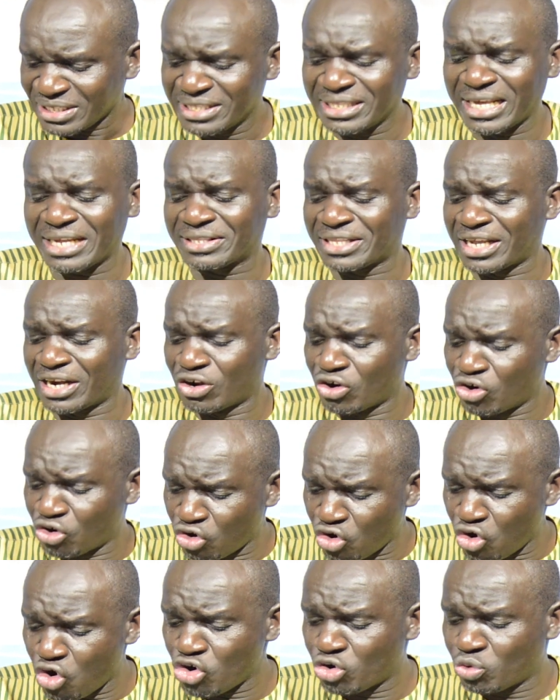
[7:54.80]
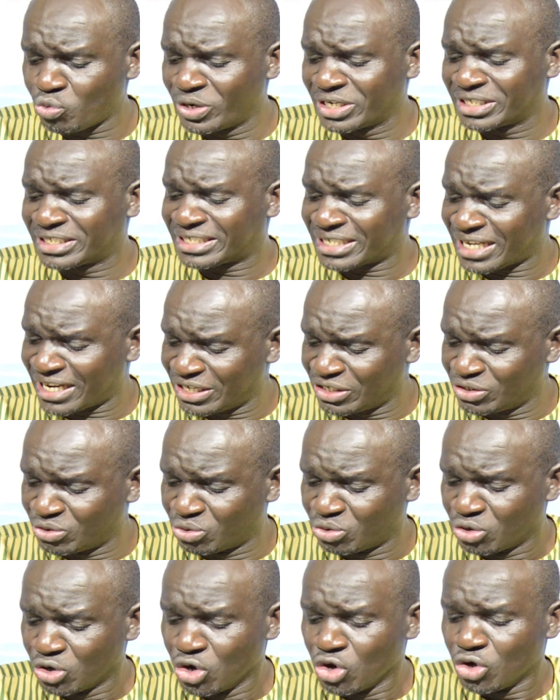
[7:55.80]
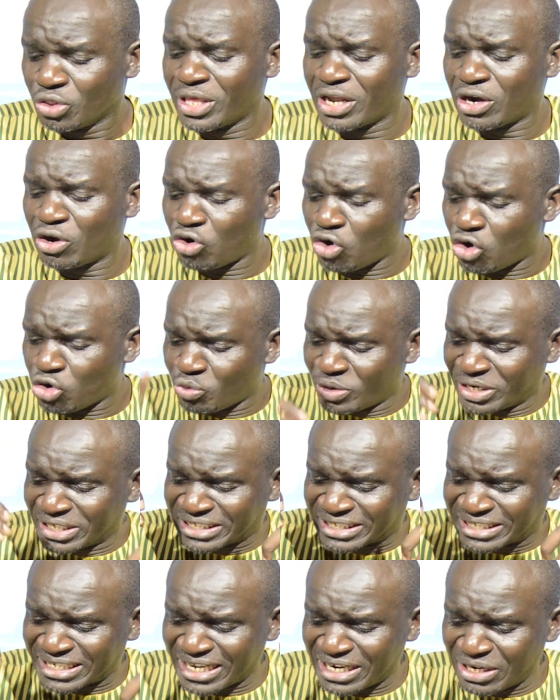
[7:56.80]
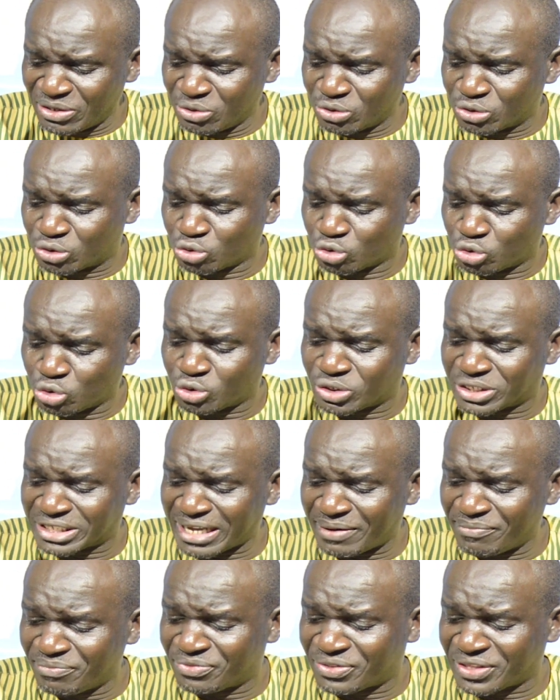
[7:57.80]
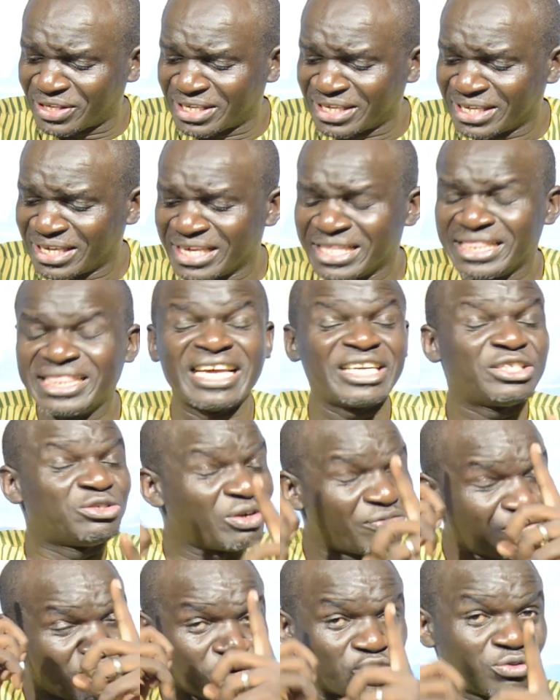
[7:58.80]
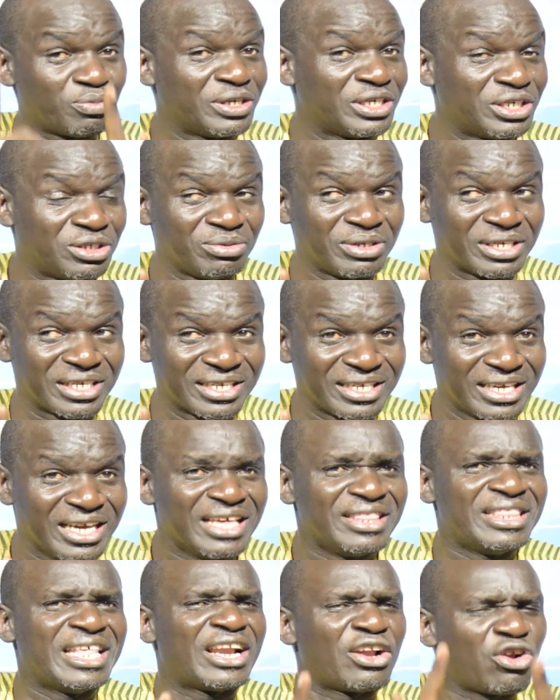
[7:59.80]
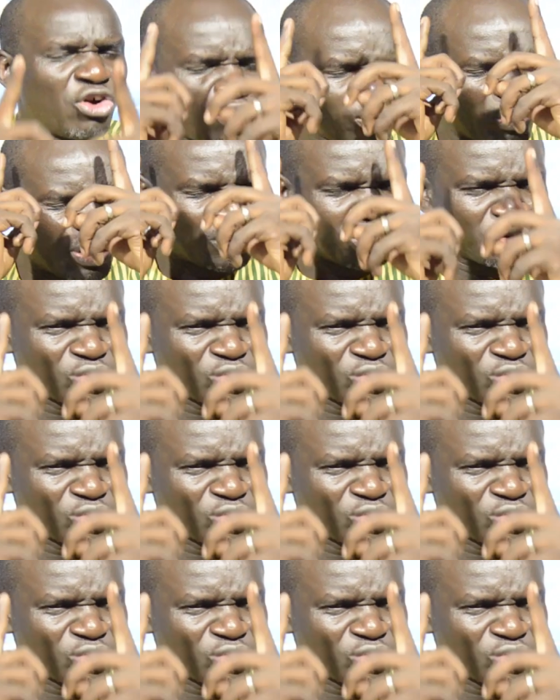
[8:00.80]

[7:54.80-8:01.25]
that the Lord will tell you, the Lord will tell you to do something that you have not been doing. The Lord will